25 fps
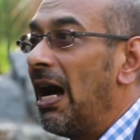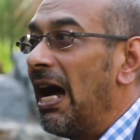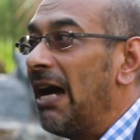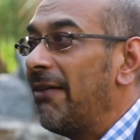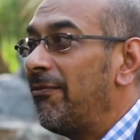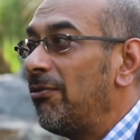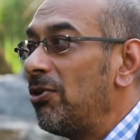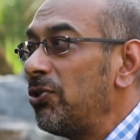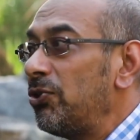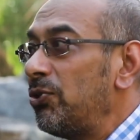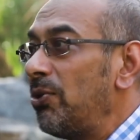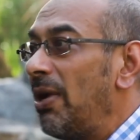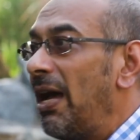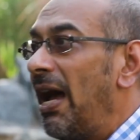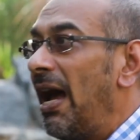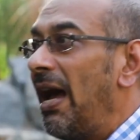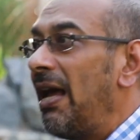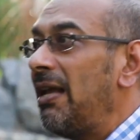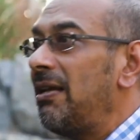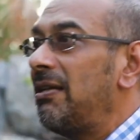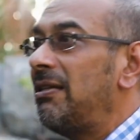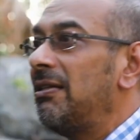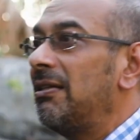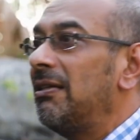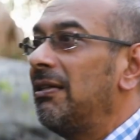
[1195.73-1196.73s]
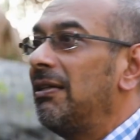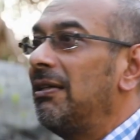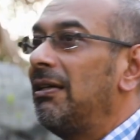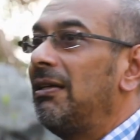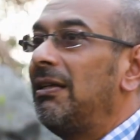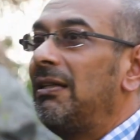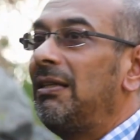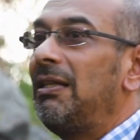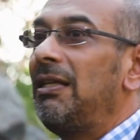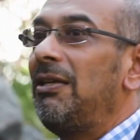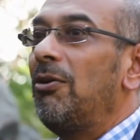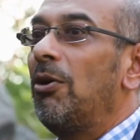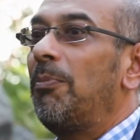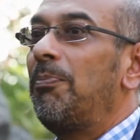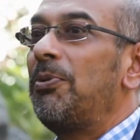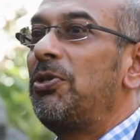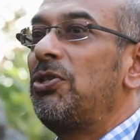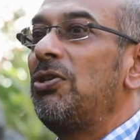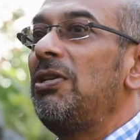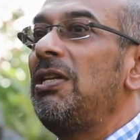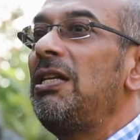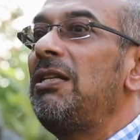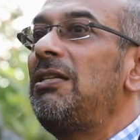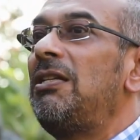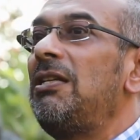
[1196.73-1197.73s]
I've also had the
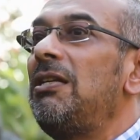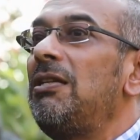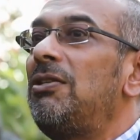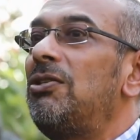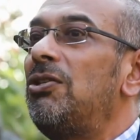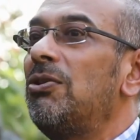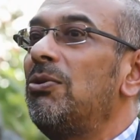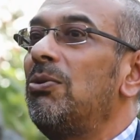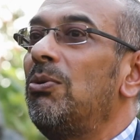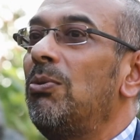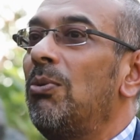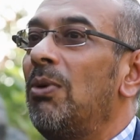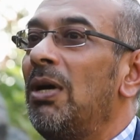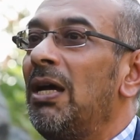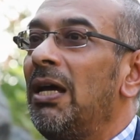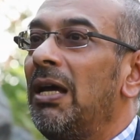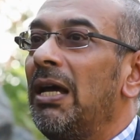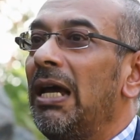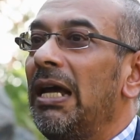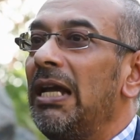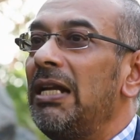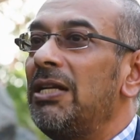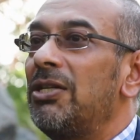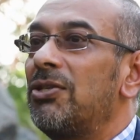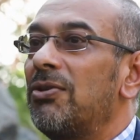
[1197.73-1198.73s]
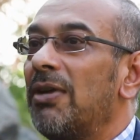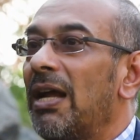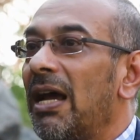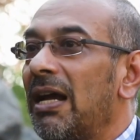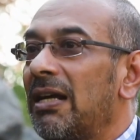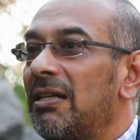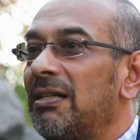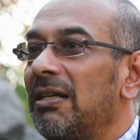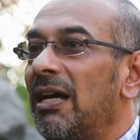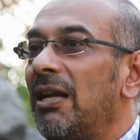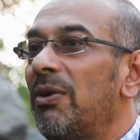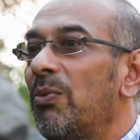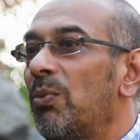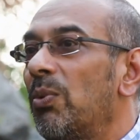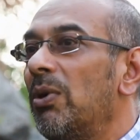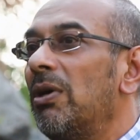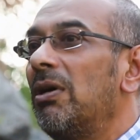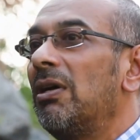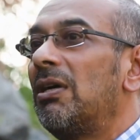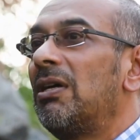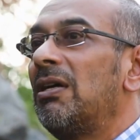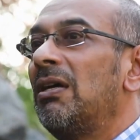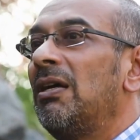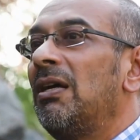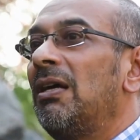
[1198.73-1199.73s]
opportunity to interact and
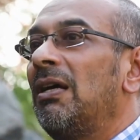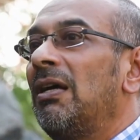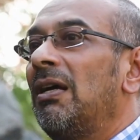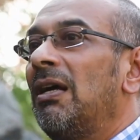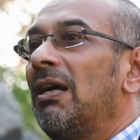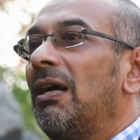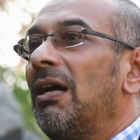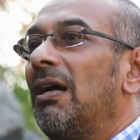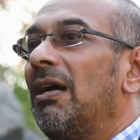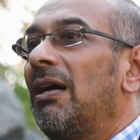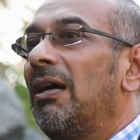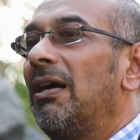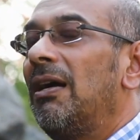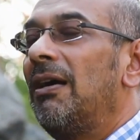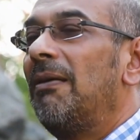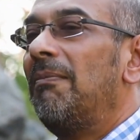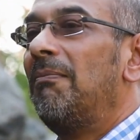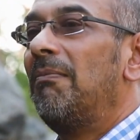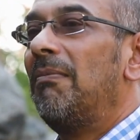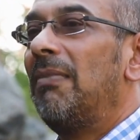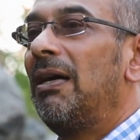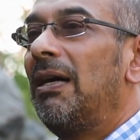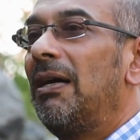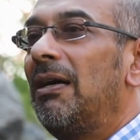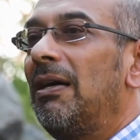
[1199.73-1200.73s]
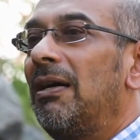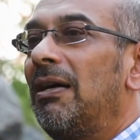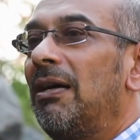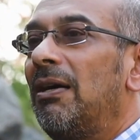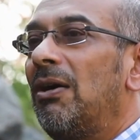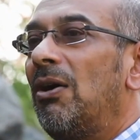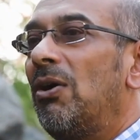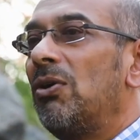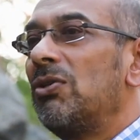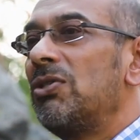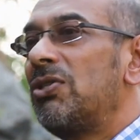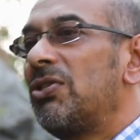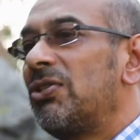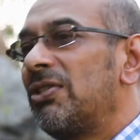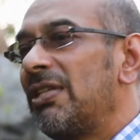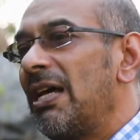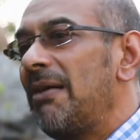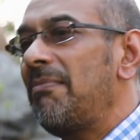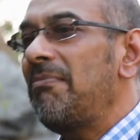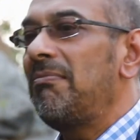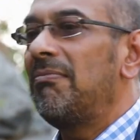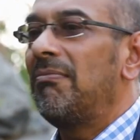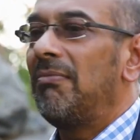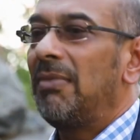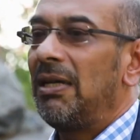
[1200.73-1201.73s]
work on
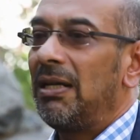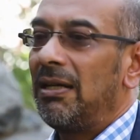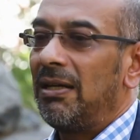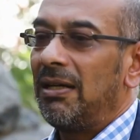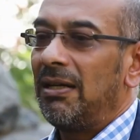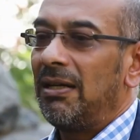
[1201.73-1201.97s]
some